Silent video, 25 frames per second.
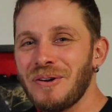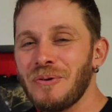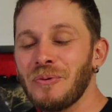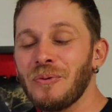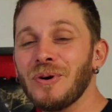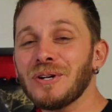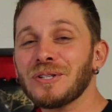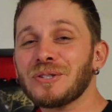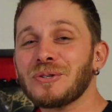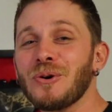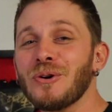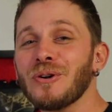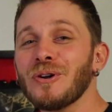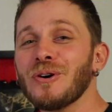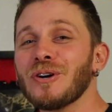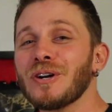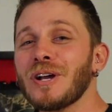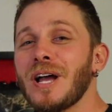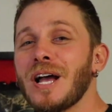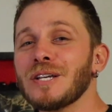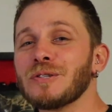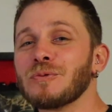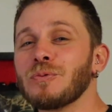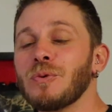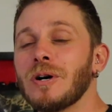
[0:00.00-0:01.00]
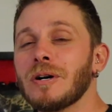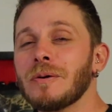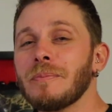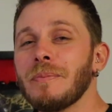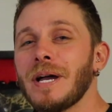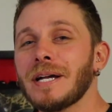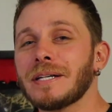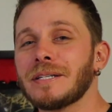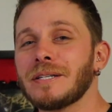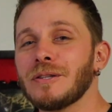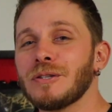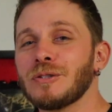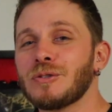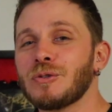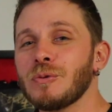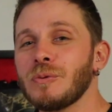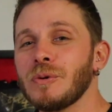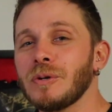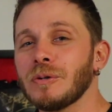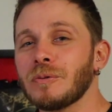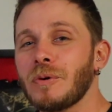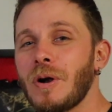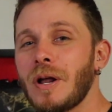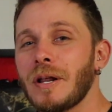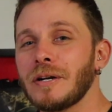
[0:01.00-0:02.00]
What's going on, guys? Welcome back to the Two
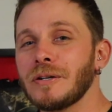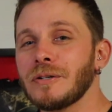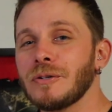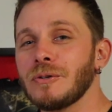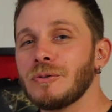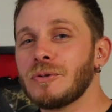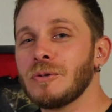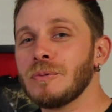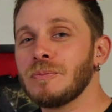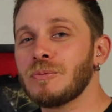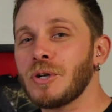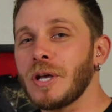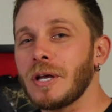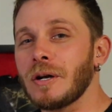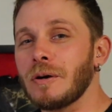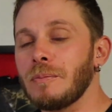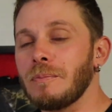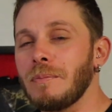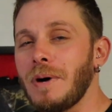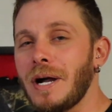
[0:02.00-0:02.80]
Wheeled Rider YouTube channel.